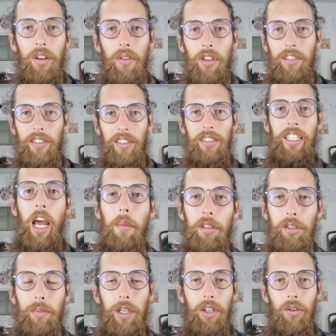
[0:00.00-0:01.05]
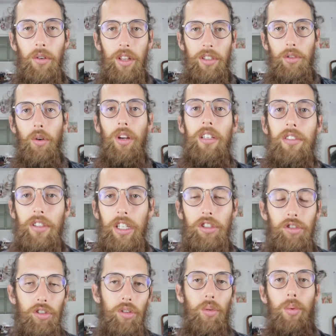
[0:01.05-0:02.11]
this establishment or this
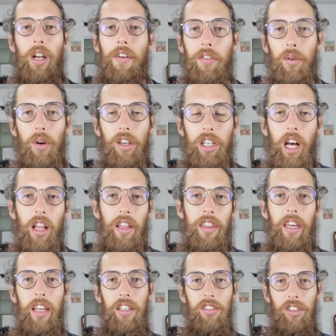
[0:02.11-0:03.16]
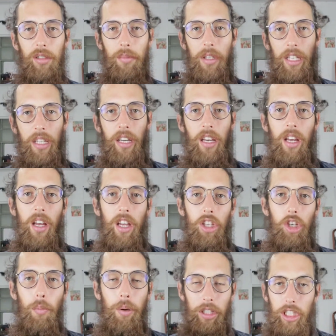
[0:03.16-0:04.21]
organization or whatever you want to call it, that is going to be
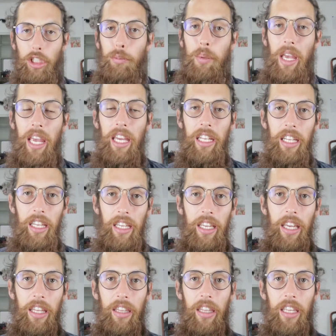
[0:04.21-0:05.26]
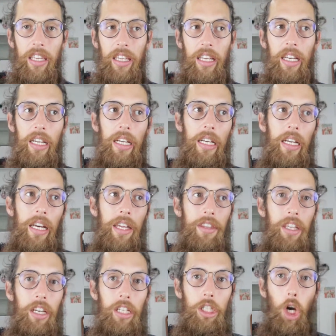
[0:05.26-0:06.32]
participating in the
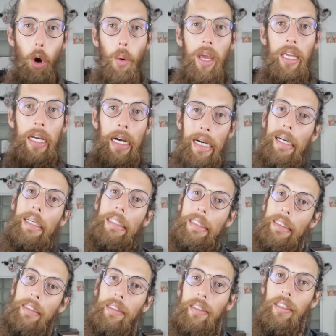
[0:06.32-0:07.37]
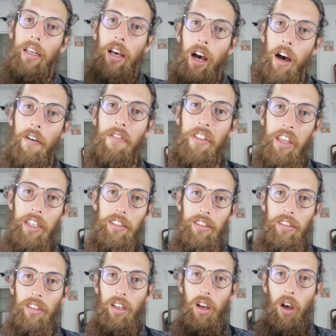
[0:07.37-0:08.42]
going-ons of
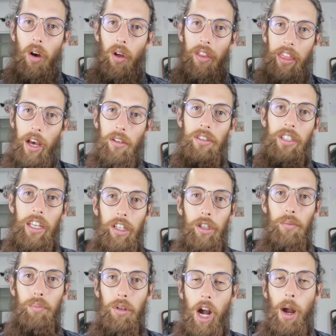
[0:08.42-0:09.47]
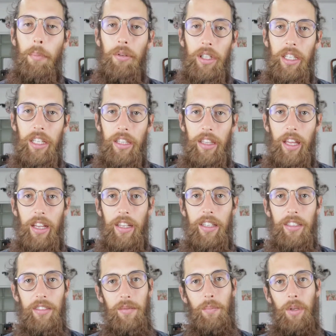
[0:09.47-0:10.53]
this 1,000 acre property that
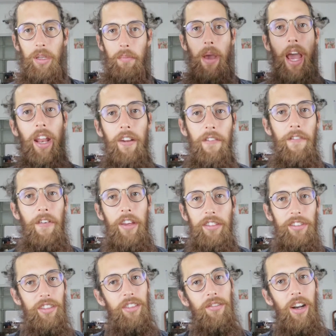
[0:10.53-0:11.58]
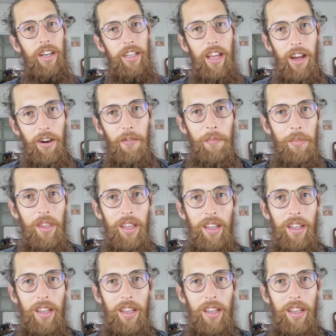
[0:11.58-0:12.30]
is being manifested right now.